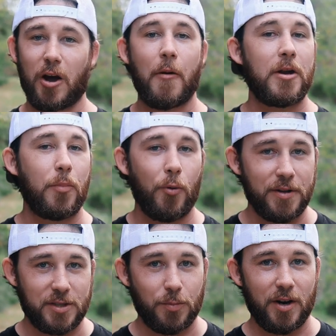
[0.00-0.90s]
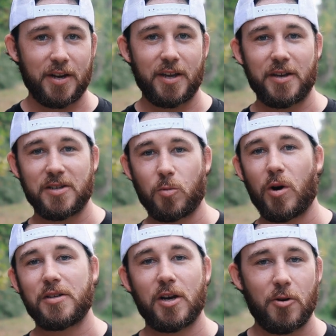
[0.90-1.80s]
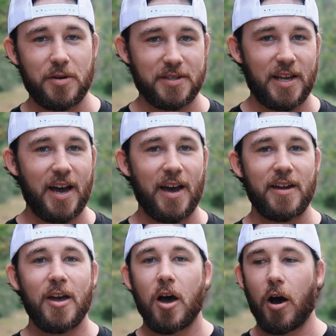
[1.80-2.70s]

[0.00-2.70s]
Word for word: how many points a buck is, what doe is that,